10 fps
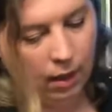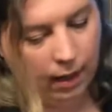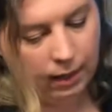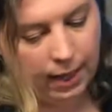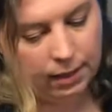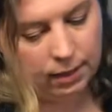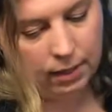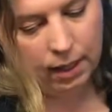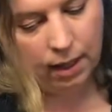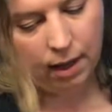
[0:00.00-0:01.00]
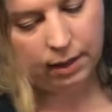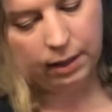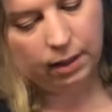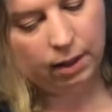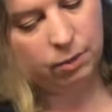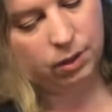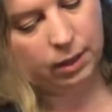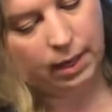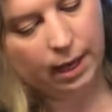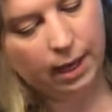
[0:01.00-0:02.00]
and lastly, I think I'm just
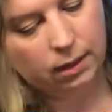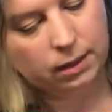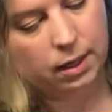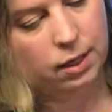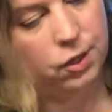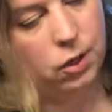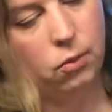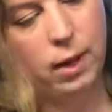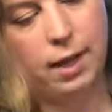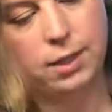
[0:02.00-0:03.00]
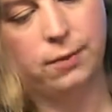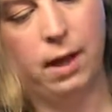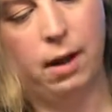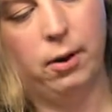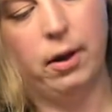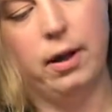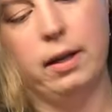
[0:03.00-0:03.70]
going to add a touch of wax flower.